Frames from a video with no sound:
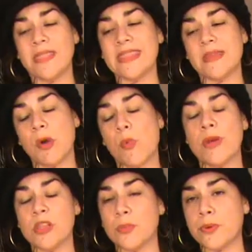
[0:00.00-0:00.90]
think about
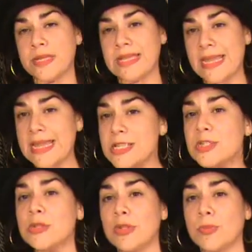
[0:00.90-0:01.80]
what you're putting
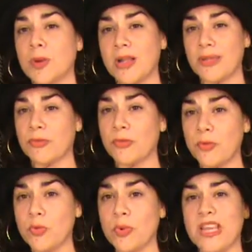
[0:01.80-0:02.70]
into your body for
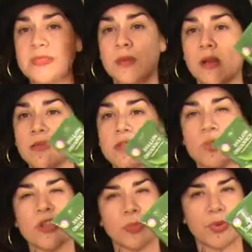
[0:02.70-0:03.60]
food-wise, but also
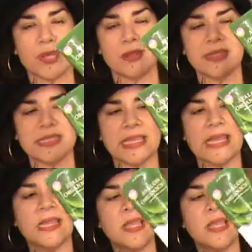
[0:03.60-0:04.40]
what you're putting on the skin.